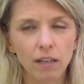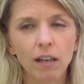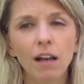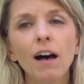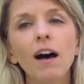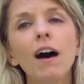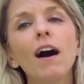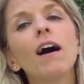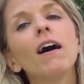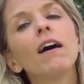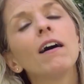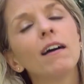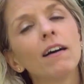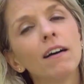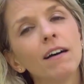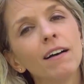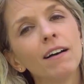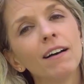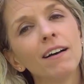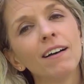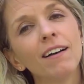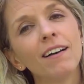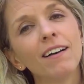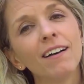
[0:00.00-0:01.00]

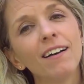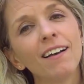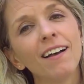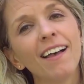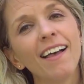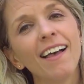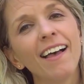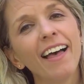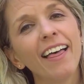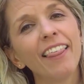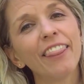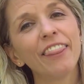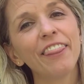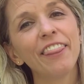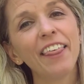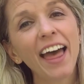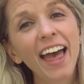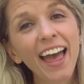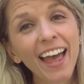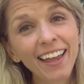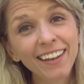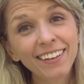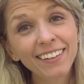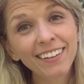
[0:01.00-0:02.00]
And
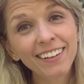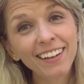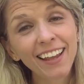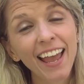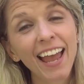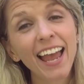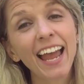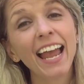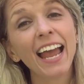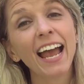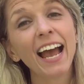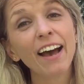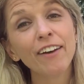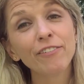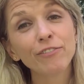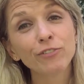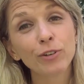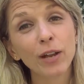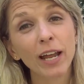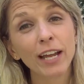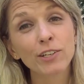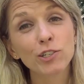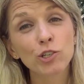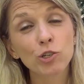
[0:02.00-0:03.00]
then
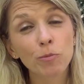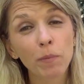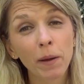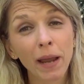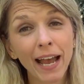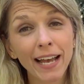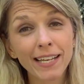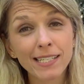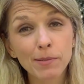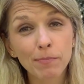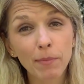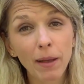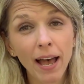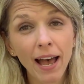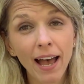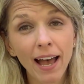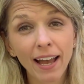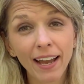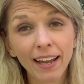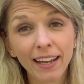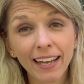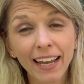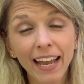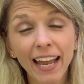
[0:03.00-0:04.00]
as you pass
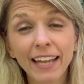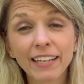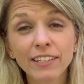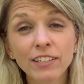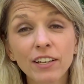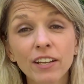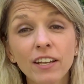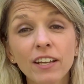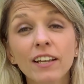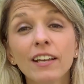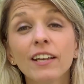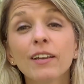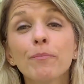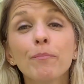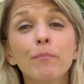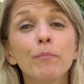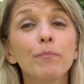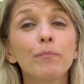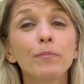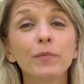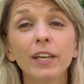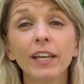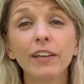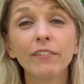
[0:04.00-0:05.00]
by and
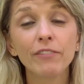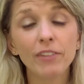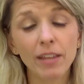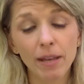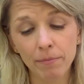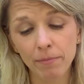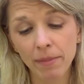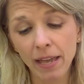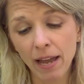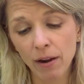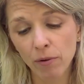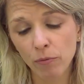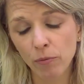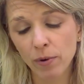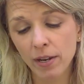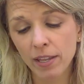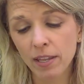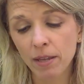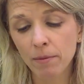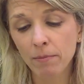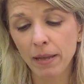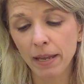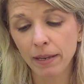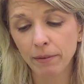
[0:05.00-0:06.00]
give them that
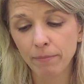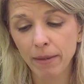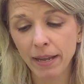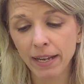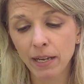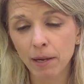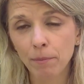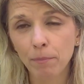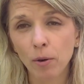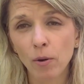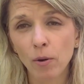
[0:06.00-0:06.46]
rhythm and make a